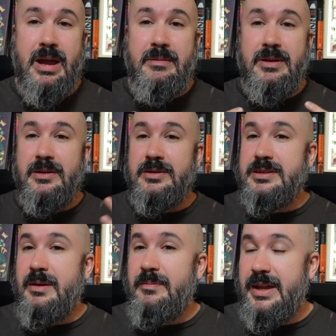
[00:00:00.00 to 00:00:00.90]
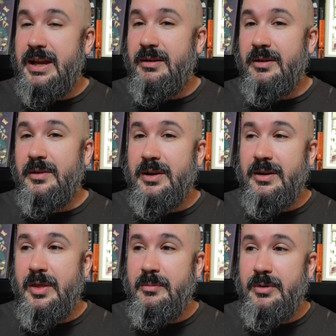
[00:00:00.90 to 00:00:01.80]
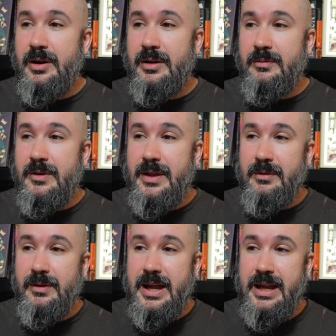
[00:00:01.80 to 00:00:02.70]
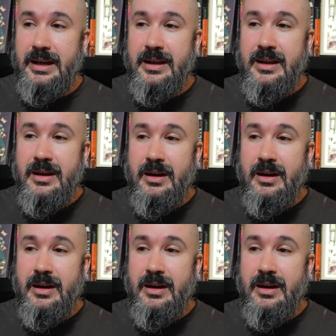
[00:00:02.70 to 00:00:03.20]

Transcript: Maybe there's something earlier in the book where they were like,